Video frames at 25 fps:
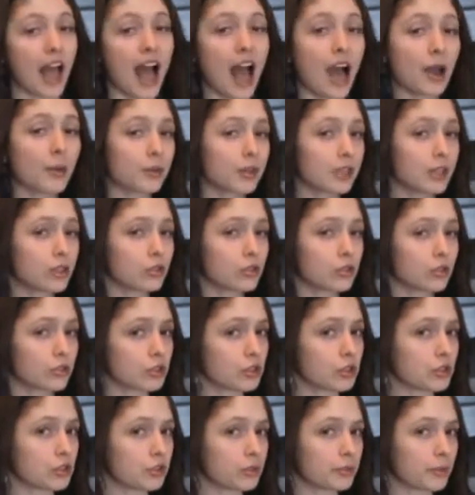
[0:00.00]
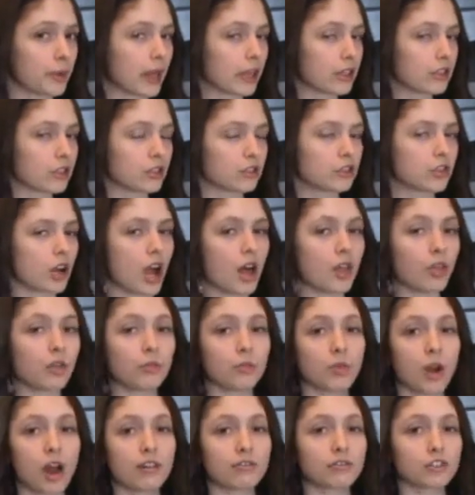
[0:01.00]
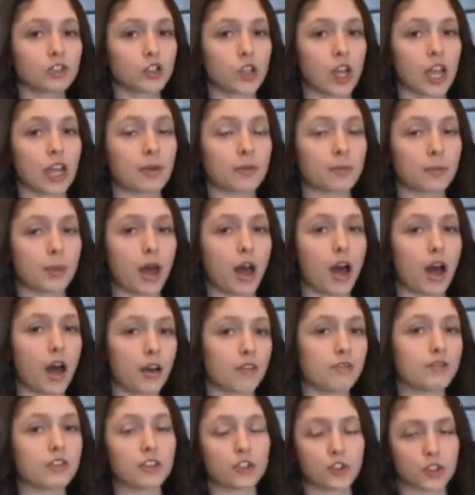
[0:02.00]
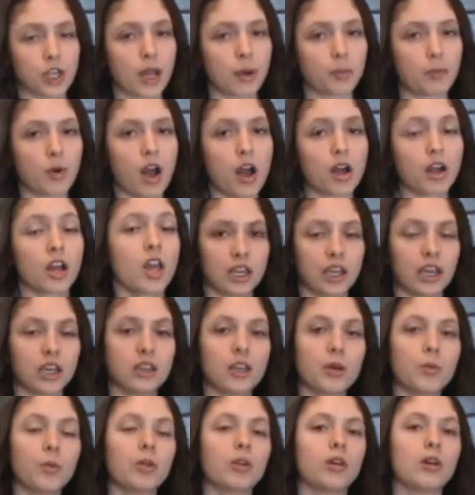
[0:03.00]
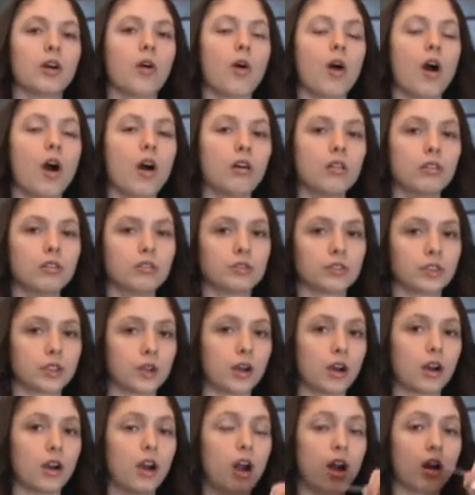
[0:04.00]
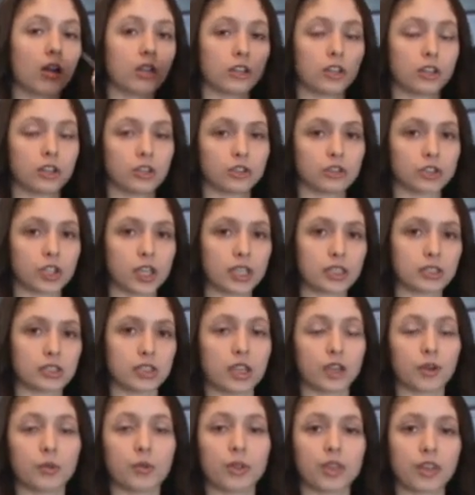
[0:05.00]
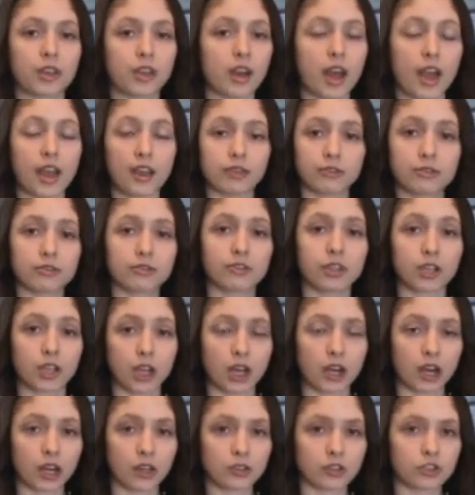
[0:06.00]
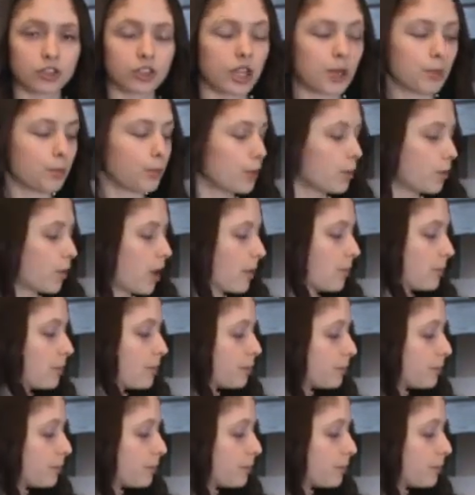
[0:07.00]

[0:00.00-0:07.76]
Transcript: I'm going to use a toothpick to draw the rough shape of the shamrock, and then we'll go over our little tracing with a knife and cut out the shape we want.